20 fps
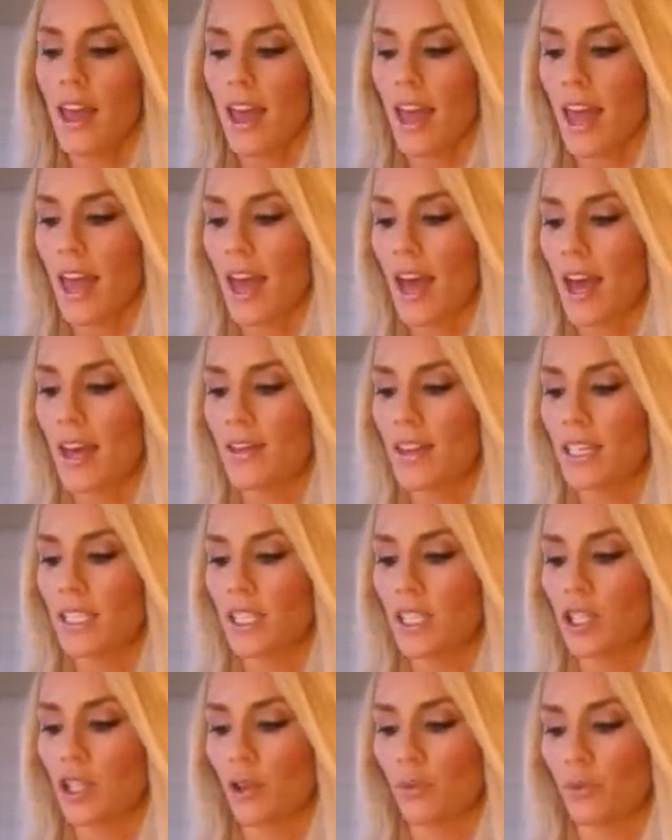and this
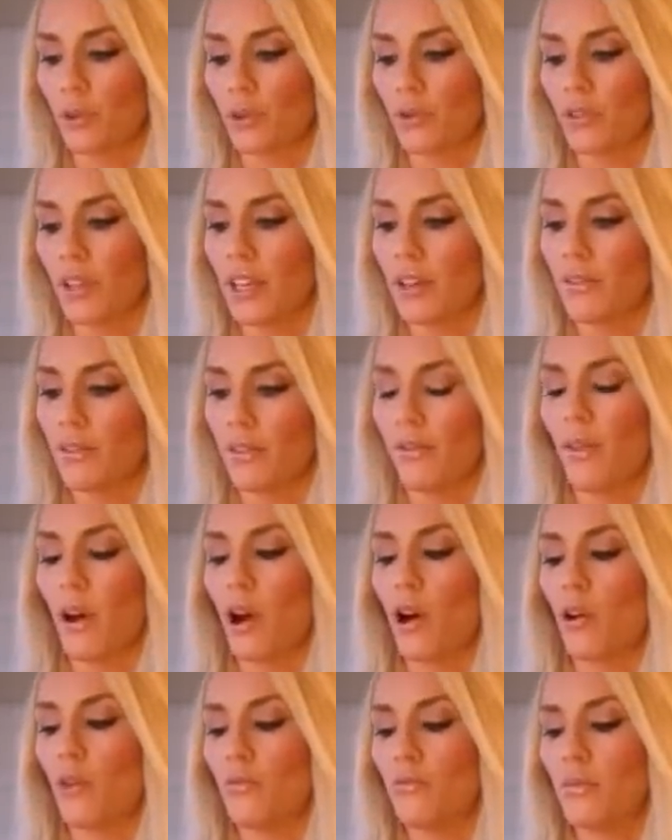is the root lift
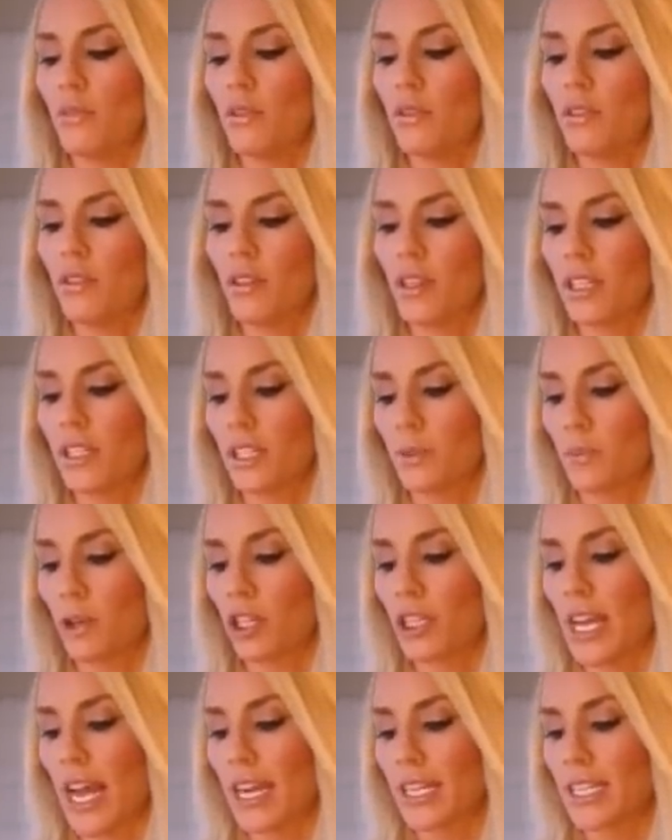foam. This is
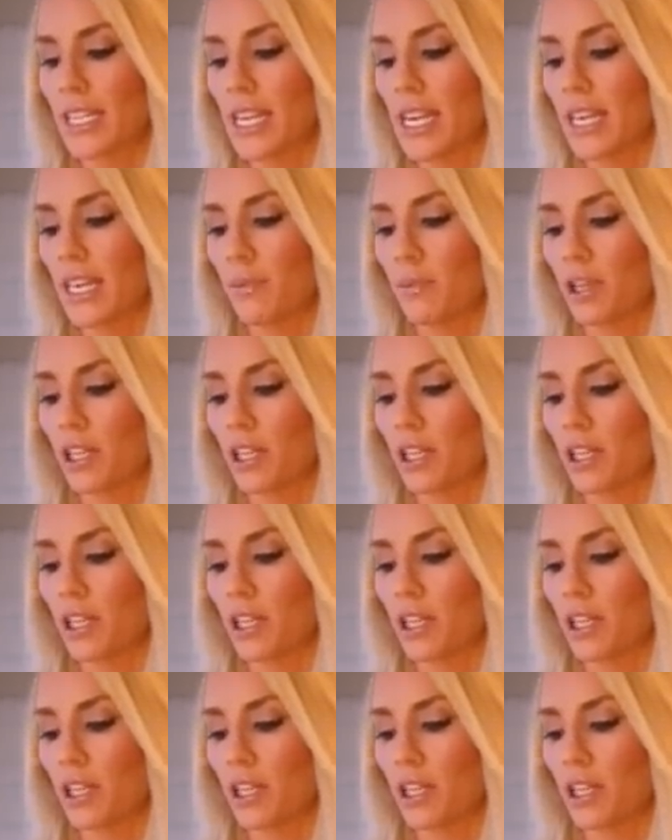protecting, it